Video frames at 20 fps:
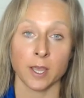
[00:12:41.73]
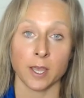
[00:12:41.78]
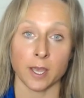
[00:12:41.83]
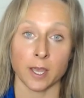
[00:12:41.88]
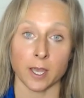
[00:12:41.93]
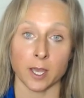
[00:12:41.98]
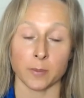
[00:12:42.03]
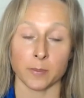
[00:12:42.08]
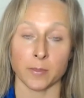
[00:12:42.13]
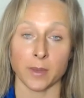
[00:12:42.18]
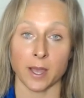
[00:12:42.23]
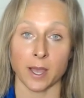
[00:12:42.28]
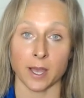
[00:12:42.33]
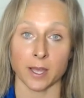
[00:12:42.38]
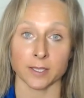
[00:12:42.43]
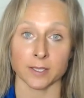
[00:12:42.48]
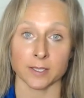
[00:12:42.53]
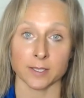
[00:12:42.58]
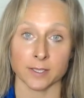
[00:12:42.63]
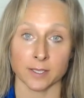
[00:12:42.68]

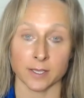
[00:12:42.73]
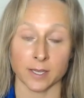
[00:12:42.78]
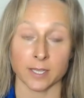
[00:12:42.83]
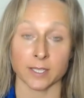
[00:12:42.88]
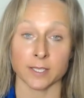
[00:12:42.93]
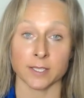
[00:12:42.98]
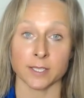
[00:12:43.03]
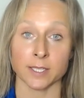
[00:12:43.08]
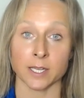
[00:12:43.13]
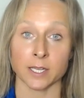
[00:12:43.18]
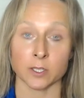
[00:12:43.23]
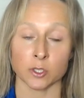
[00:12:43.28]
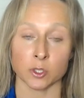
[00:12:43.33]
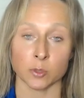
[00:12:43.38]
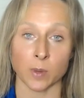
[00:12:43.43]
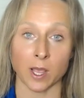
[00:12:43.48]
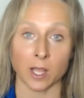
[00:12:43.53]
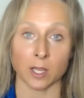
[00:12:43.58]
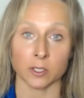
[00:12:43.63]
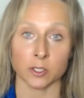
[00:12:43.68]
and insulin as
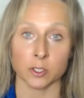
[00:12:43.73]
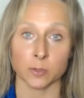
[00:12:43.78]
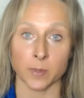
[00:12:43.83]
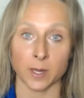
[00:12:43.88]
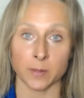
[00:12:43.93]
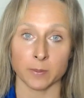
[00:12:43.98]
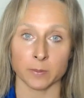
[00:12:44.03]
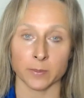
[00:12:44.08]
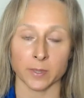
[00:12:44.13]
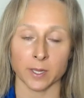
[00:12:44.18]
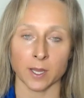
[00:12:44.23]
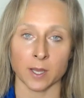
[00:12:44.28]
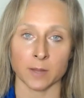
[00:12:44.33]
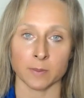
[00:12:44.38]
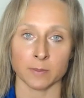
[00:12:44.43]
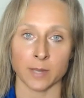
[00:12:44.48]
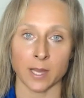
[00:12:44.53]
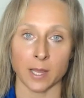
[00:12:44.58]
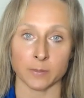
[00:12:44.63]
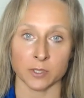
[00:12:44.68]
well, because people
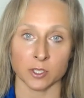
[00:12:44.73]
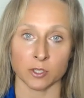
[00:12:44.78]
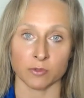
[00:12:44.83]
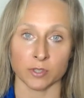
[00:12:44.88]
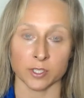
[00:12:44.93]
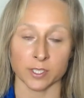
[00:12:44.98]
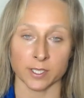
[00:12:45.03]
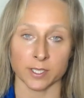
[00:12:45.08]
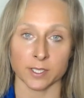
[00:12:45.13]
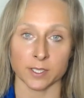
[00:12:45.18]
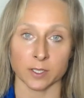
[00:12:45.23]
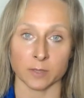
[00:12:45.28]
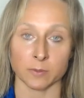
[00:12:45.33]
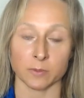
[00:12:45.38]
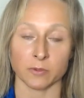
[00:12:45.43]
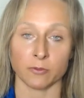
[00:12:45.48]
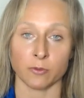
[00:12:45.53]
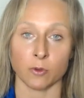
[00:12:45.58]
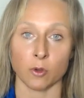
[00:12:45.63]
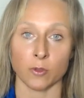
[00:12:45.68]
become leptin resistant
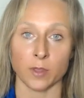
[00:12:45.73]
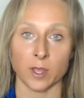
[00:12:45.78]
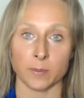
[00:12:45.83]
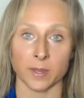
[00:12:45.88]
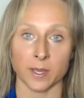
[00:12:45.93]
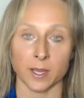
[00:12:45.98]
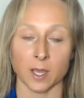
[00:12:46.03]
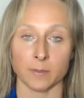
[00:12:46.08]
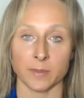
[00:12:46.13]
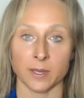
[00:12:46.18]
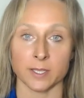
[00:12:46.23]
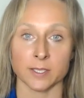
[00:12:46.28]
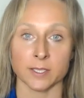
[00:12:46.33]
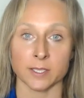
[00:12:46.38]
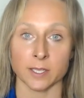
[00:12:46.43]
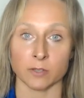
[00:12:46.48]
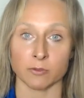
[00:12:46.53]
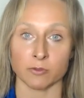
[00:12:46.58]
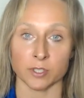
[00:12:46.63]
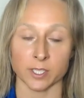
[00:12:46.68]
before they become
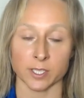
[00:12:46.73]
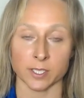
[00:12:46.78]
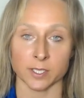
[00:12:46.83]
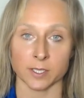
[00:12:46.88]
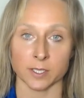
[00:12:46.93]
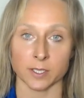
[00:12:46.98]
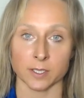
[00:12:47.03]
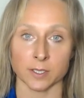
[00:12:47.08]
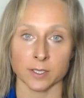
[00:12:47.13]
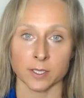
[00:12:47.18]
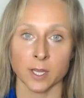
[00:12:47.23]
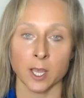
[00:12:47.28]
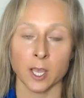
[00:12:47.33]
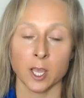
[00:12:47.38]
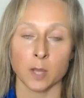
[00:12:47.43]
insulin resistant.